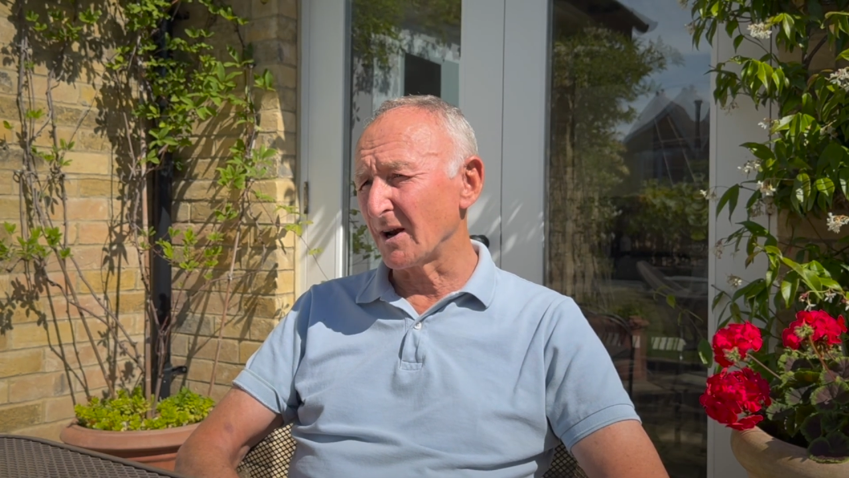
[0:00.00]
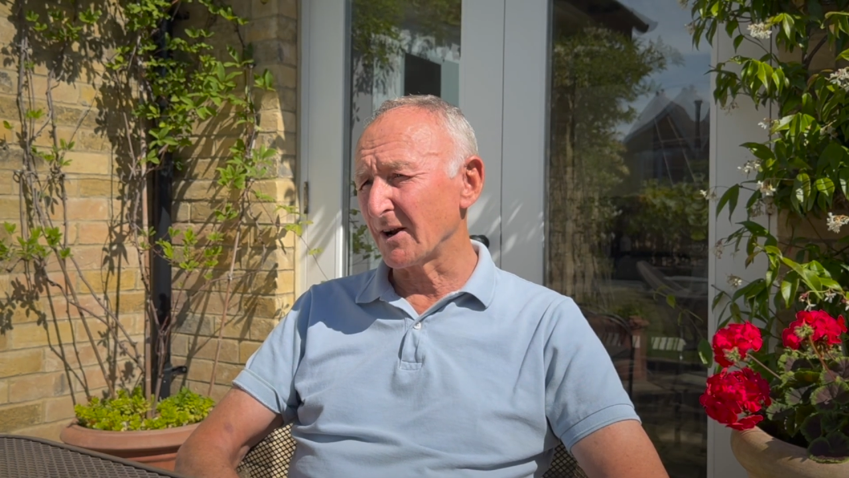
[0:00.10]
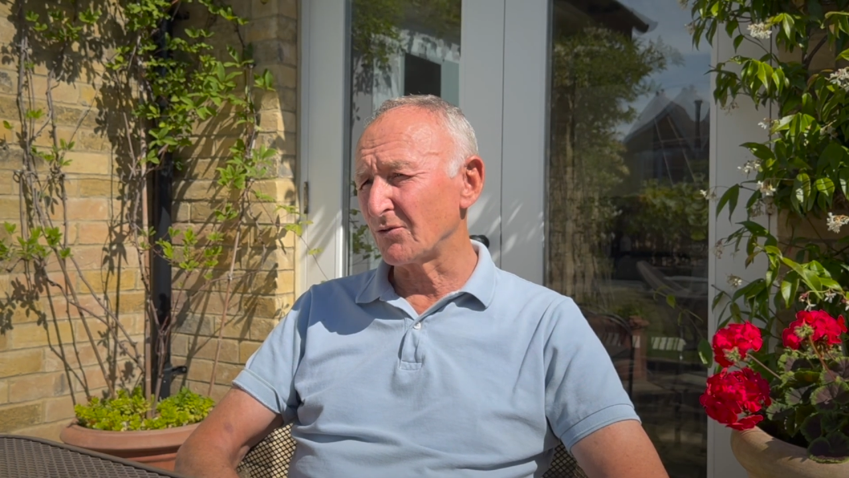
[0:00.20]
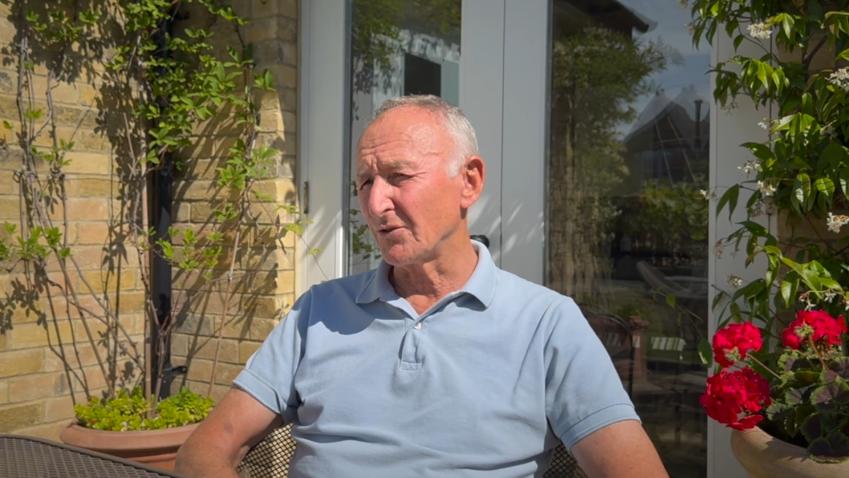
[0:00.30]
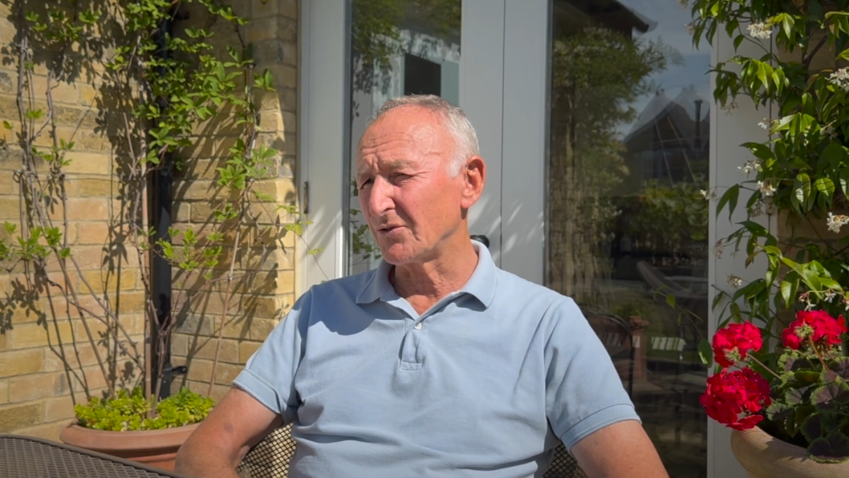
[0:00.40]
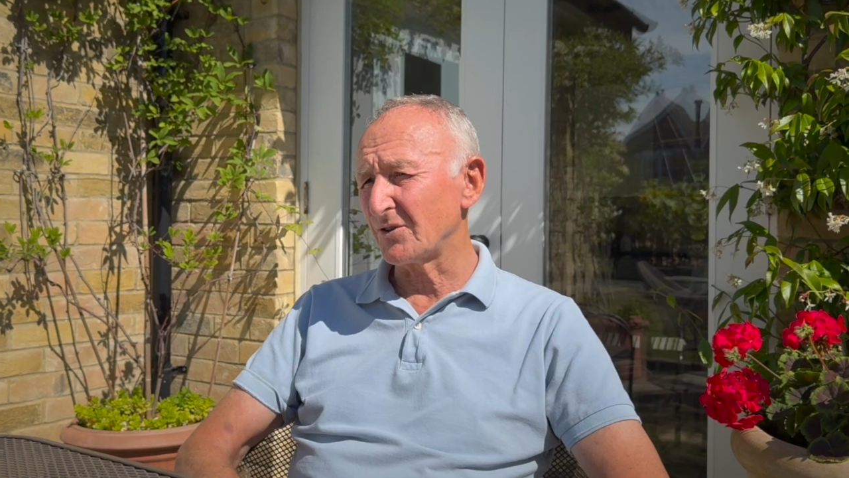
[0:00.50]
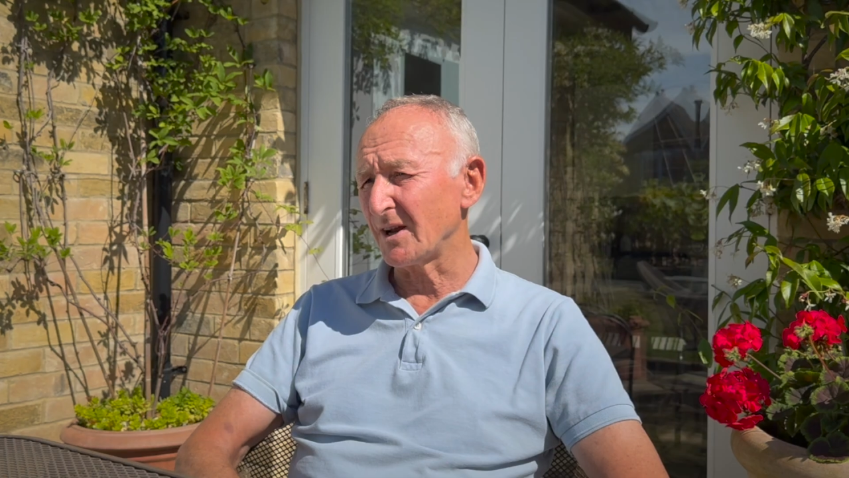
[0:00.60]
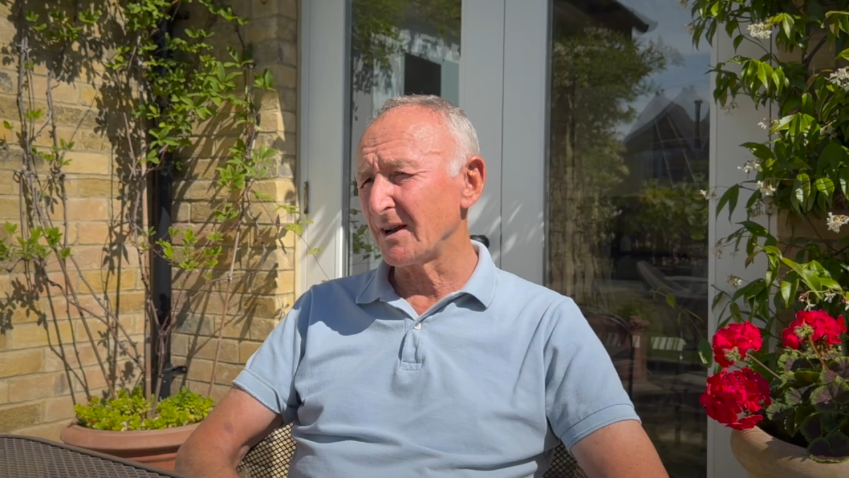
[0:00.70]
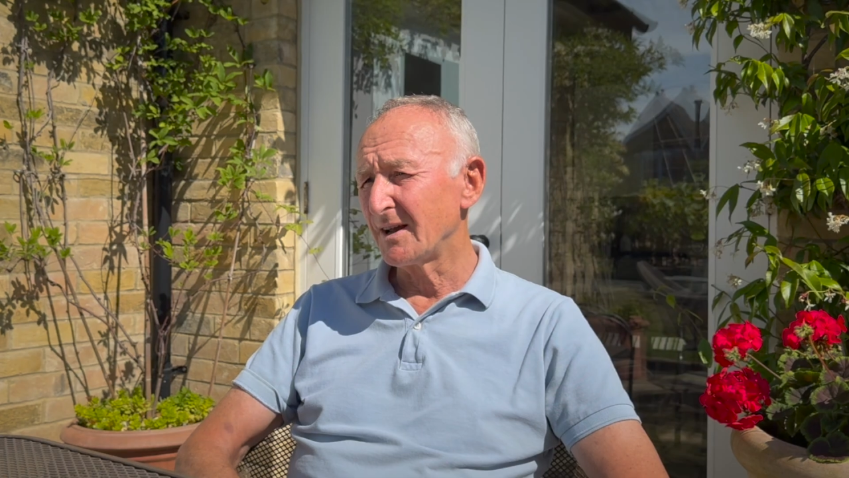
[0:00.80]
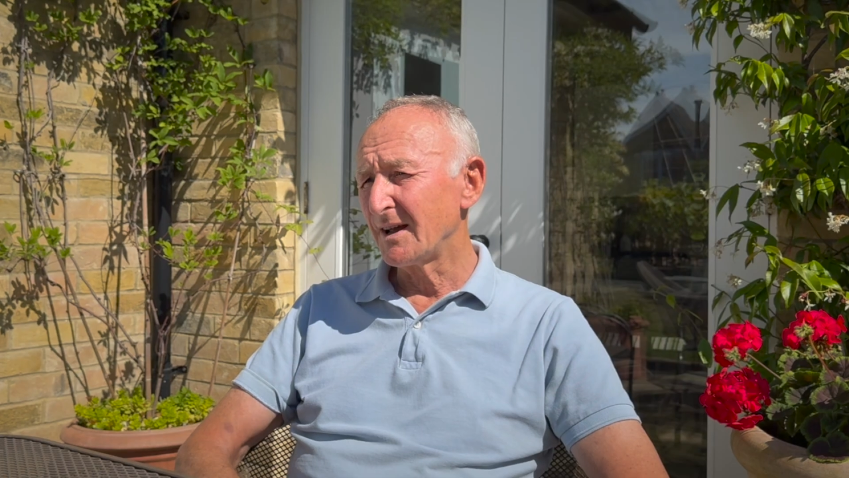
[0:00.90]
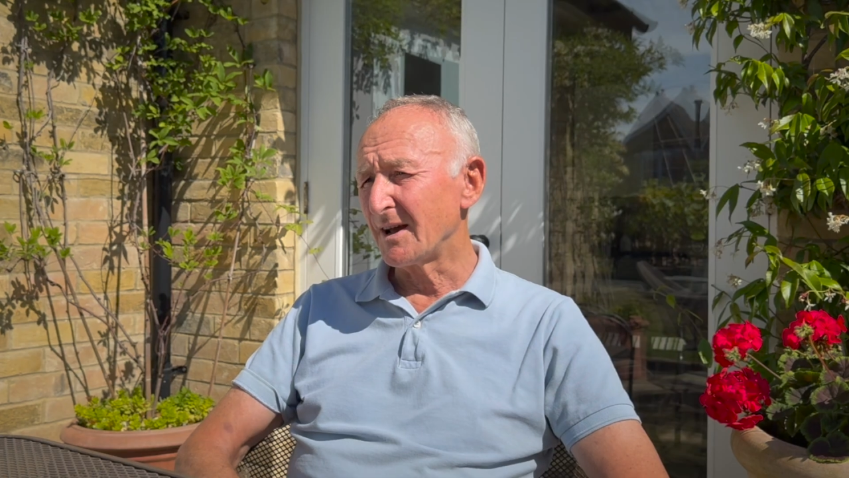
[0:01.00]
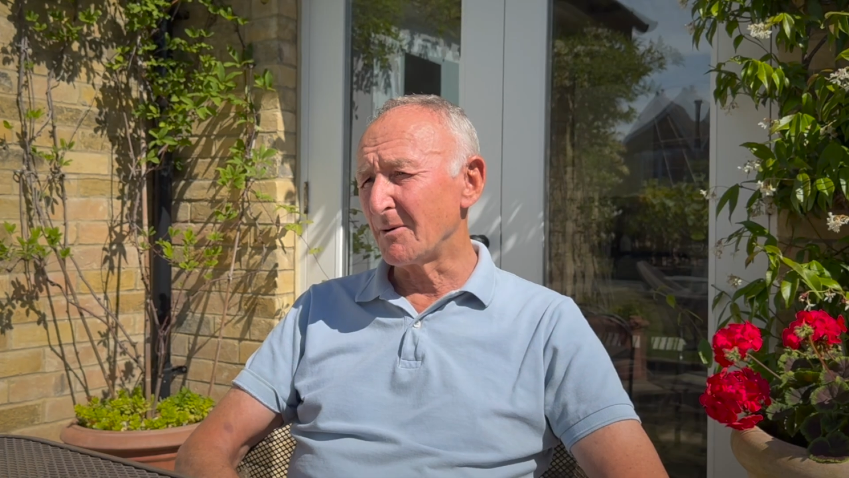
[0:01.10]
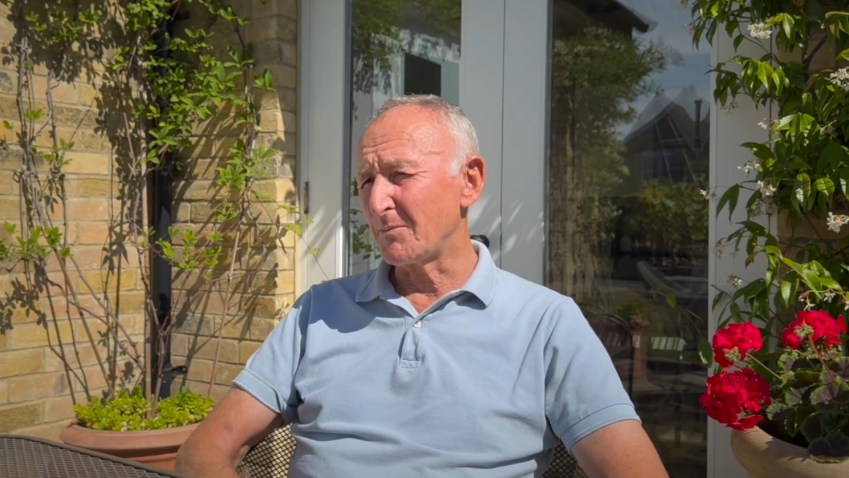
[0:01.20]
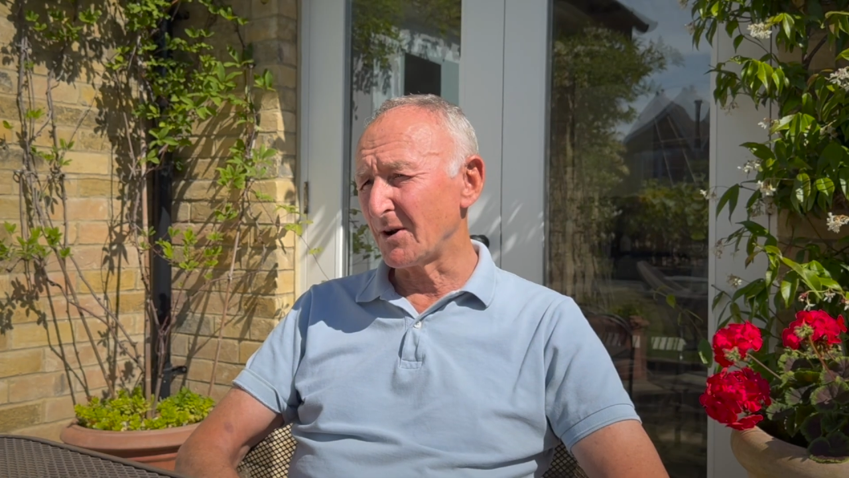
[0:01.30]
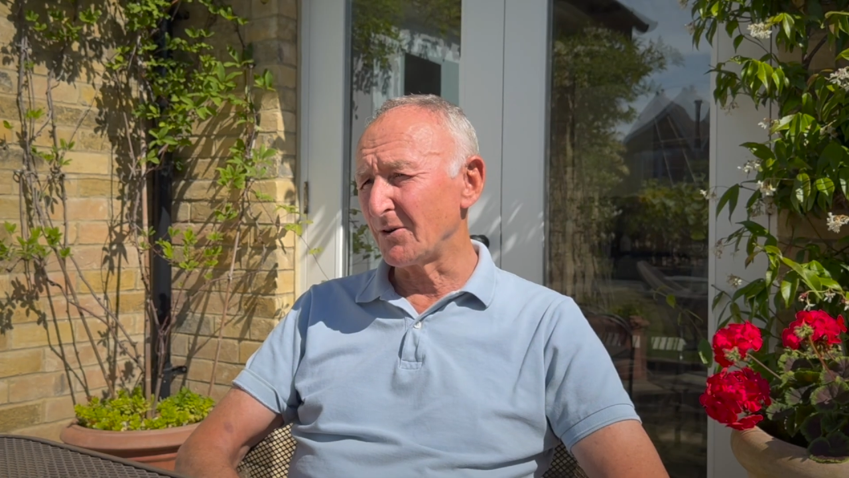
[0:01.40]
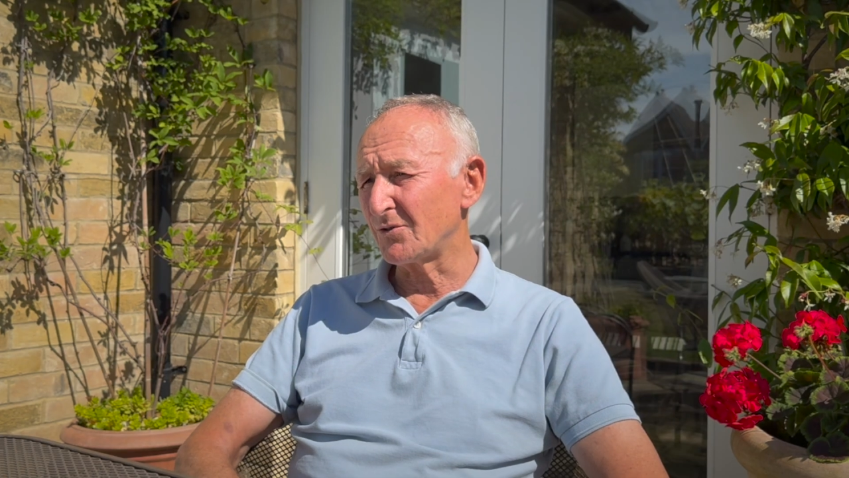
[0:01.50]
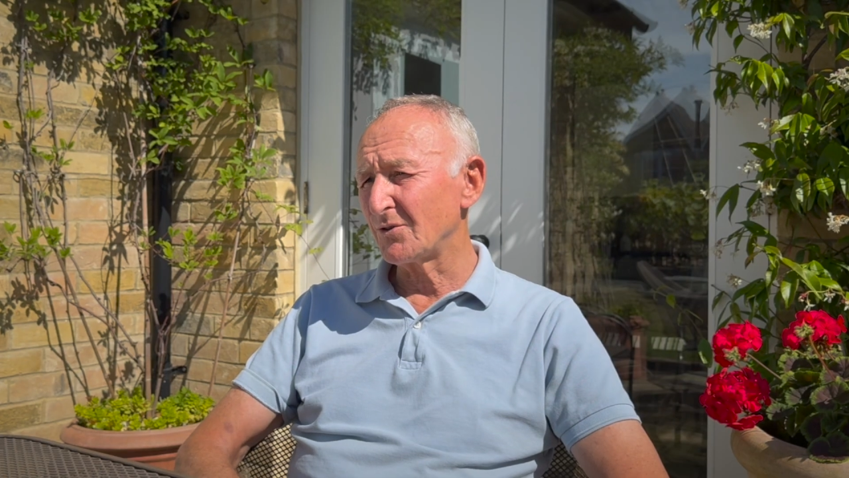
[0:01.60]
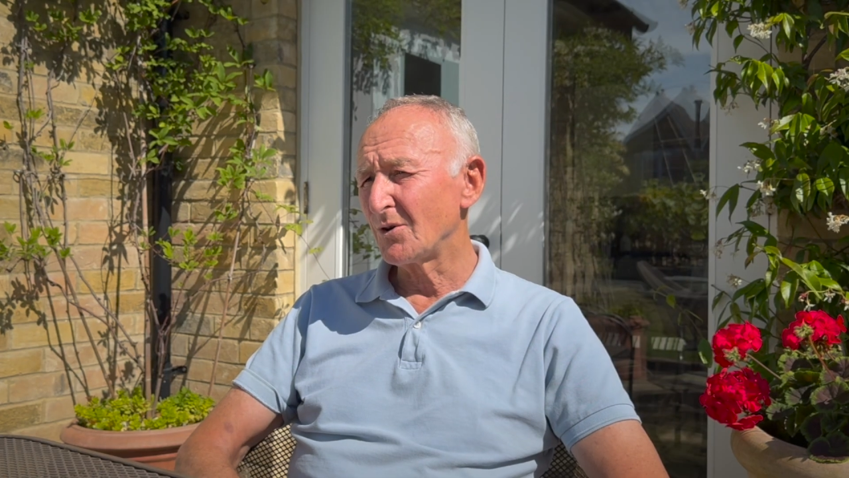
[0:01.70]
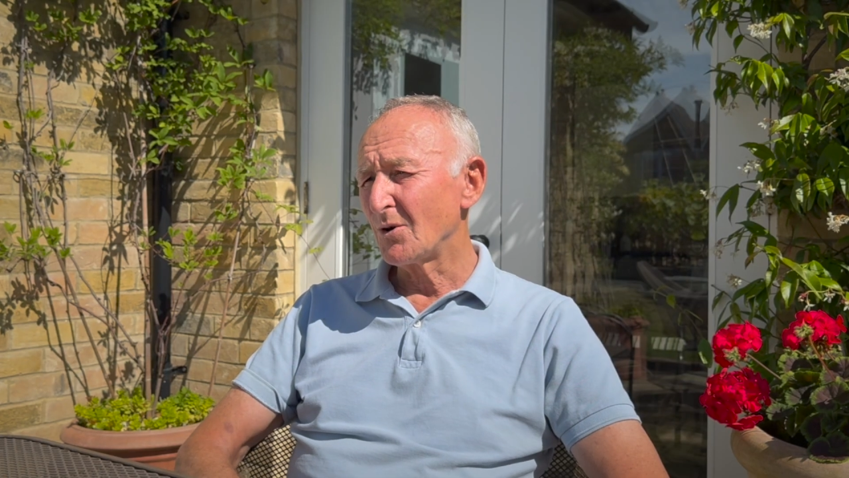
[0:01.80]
electricity at periods